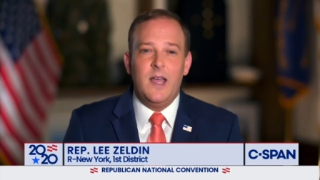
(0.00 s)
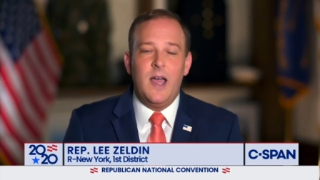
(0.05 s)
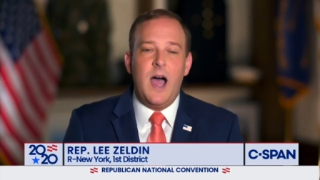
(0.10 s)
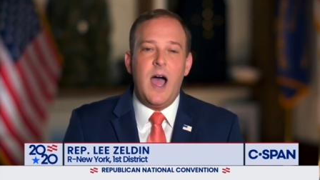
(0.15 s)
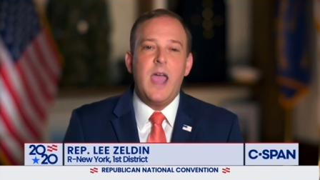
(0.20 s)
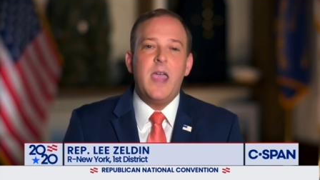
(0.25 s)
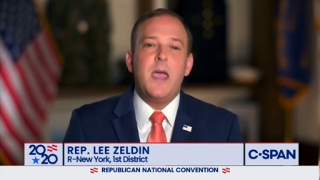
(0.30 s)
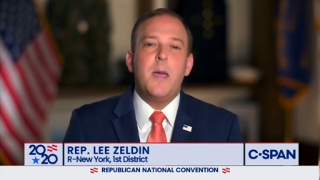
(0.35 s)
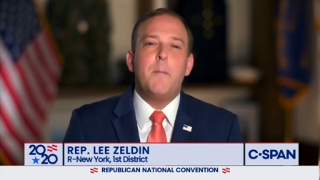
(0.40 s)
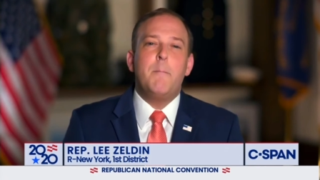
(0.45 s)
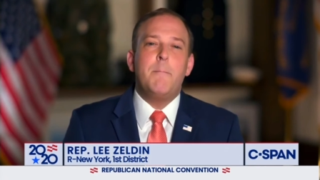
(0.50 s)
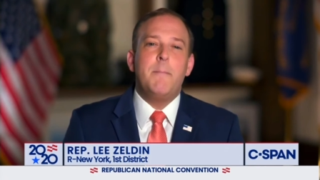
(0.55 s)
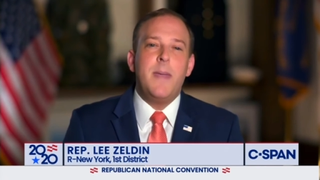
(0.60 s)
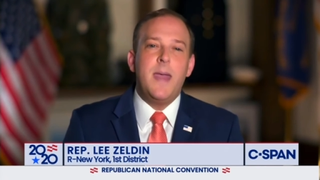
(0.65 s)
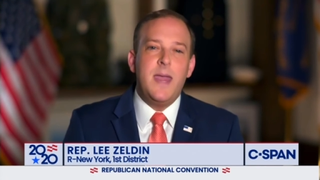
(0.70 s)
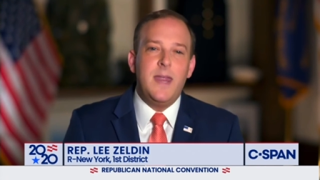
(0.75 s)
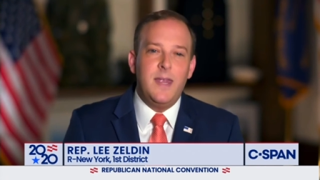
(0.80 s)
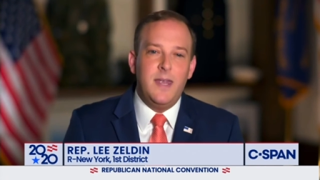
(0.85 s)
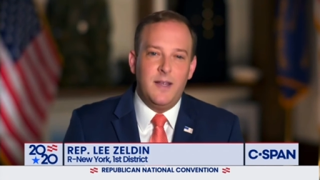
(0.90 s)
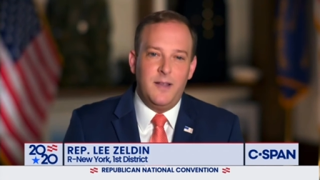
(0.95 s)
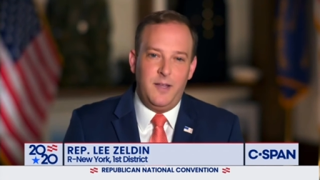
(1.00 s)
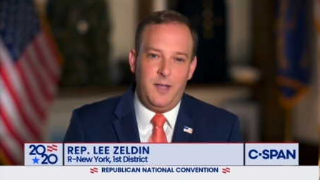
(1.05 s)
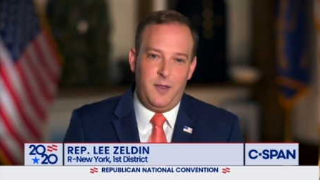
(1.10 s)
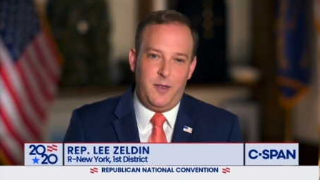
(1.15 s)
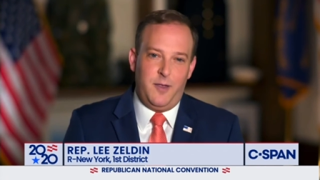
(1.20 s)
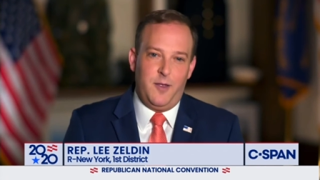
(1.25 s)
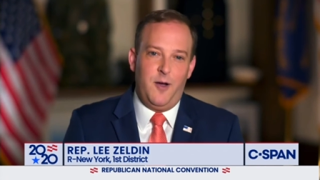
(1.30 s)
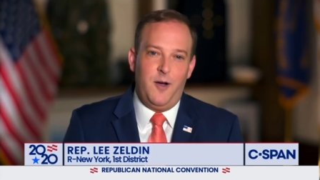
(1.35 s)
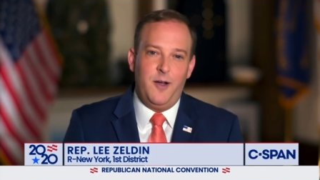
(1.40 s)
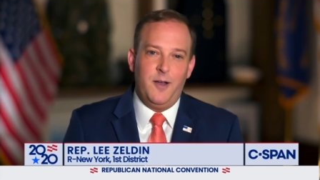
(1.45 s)
I immediately
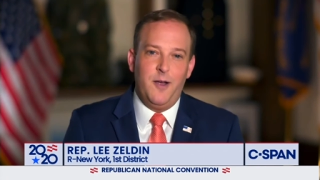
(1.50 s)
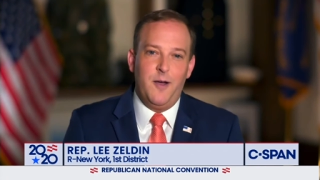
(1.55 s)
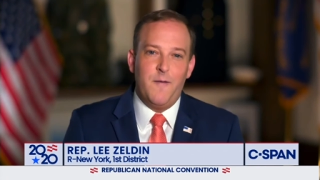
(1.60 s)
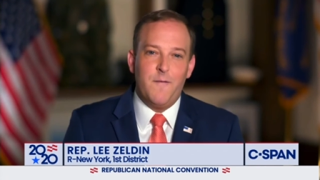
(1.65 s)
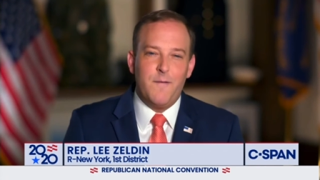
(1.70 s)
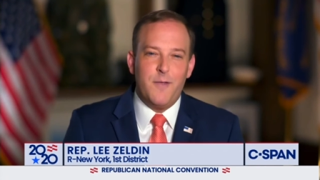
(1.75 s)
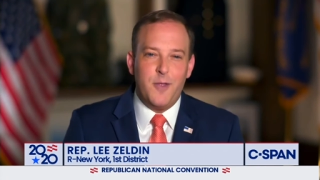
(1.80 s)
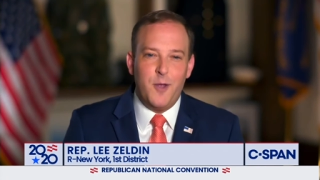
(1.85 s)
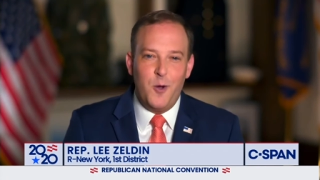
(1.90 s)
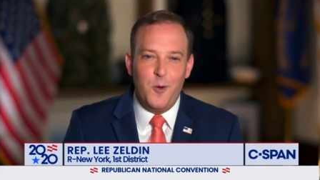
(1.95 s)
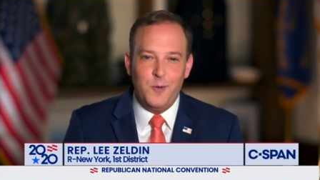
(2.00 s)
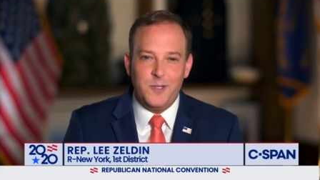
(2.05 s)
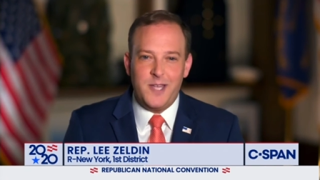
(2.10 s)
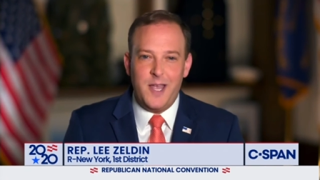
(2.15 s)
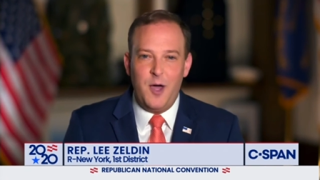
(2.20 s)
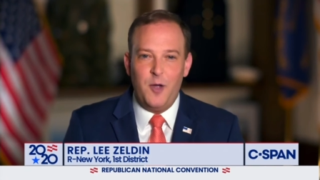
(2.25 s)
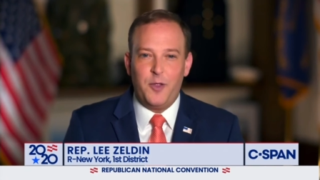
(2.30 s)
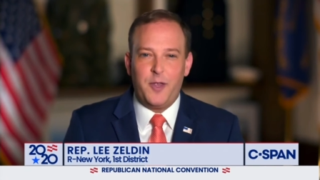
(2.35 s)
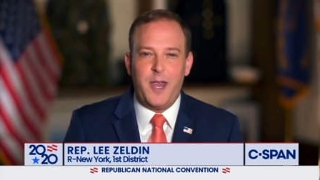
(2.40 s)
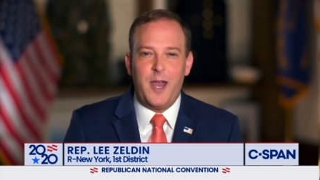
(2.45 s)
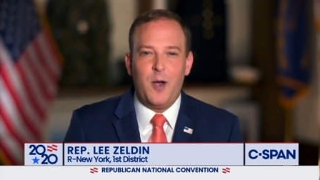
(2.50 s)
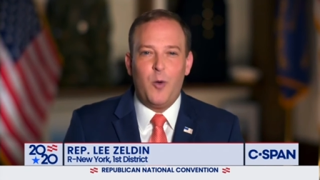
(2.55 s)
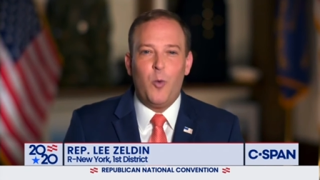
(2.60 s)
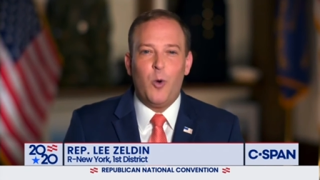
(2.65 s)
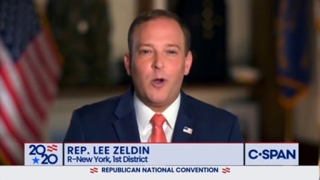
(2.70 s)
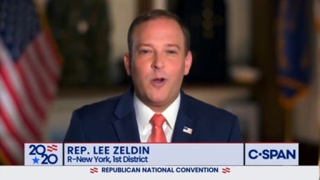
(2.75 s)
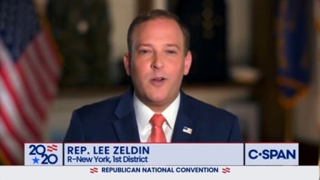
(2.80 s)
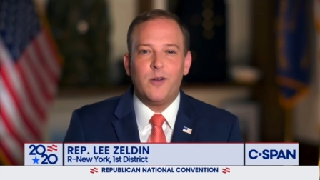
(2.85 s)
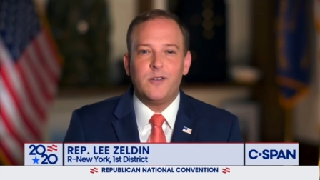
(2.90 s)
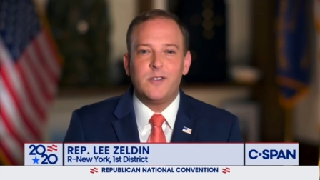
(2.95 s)
thought of those healthcare
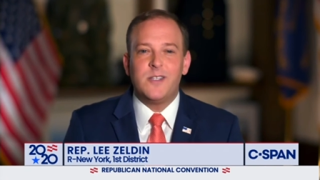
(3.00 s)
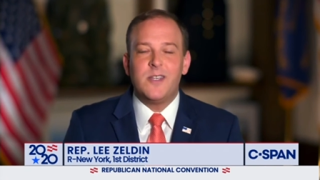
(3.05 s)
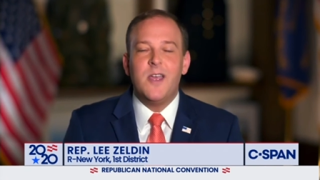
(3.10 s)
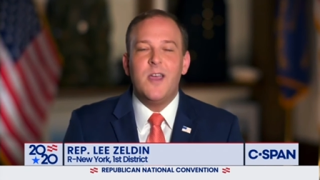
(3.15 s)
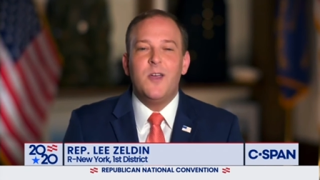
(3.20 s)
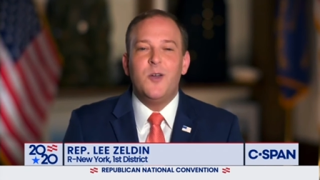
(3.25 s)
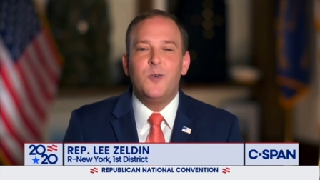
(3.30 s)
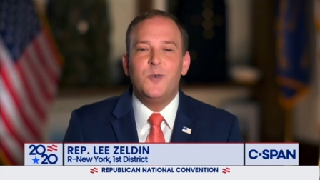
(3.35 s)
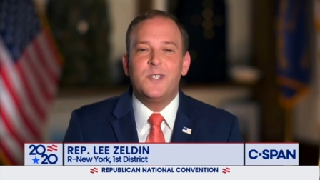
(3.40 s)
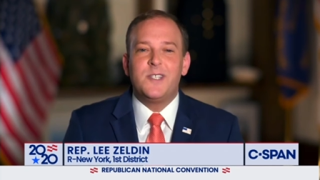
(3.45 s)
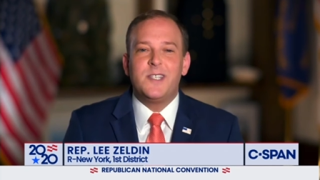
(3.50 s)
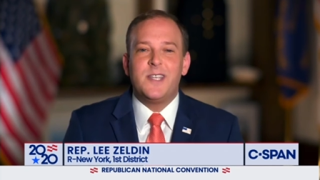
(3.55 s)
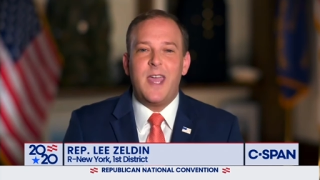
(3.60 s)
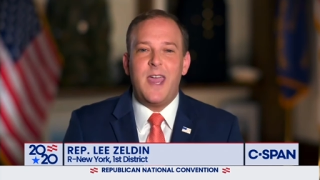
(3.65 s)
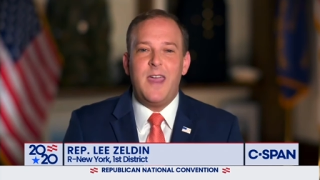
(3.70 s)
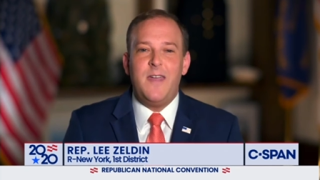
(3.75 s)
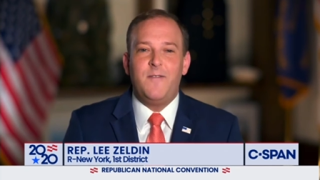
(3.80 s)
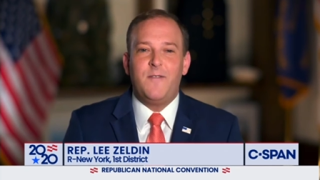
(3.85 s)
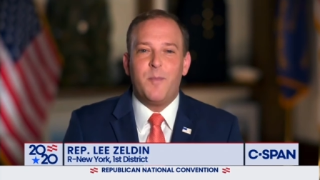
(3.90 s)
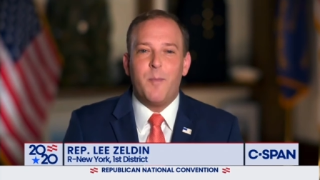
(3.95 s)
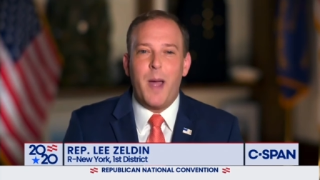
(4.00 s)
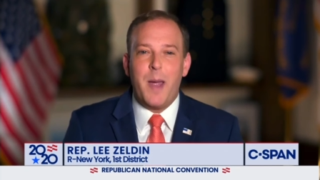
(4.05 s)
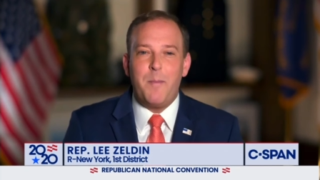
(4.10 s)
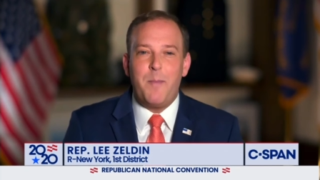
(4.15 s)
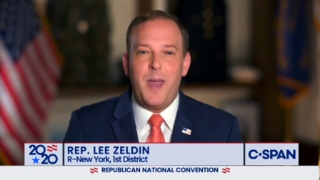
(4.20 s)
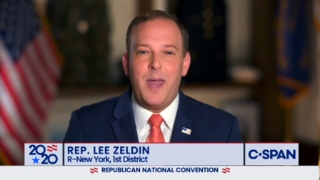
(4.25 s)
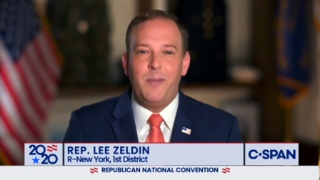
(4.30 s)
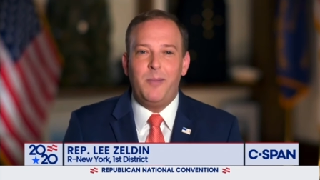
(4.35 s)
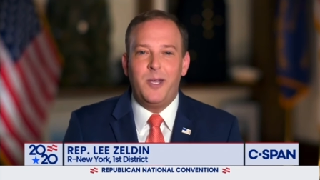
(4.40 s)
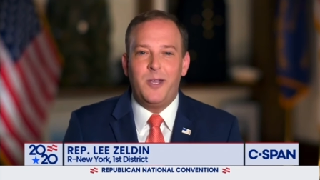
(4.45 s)
workers who saved my
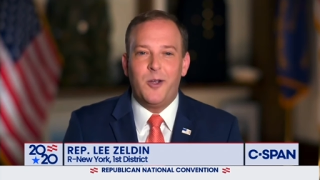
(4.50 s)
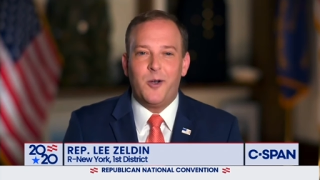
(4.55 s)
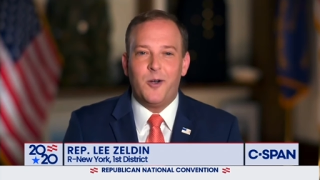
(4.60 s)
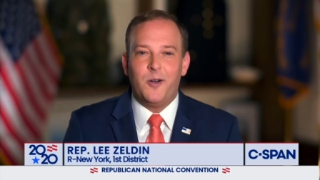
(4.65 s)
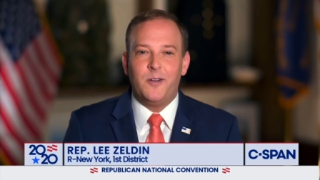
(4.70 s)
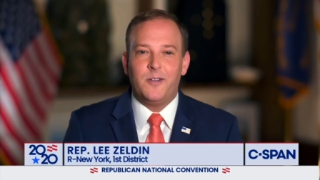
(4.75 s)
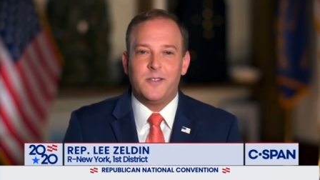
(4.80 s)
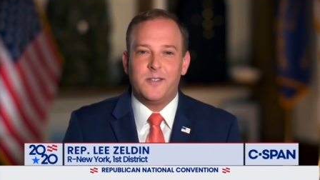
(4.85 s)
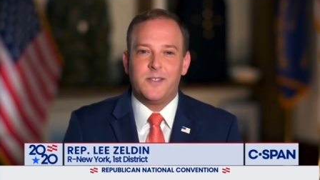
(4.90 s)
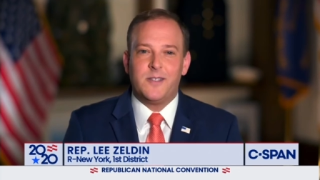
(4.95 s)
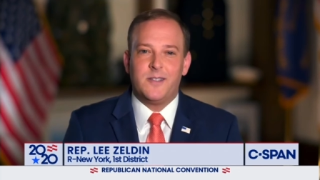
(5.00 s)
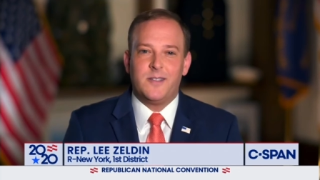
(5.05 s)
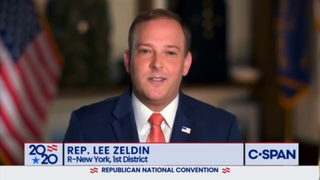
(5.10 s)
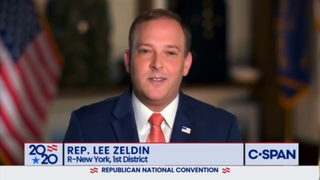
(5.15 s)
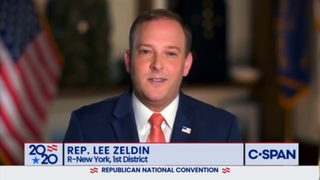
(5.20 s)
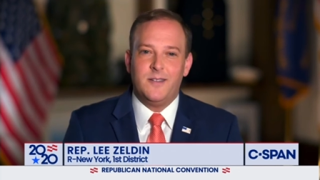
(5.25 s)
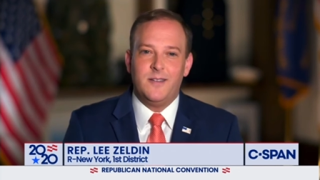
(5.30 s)
baby girls.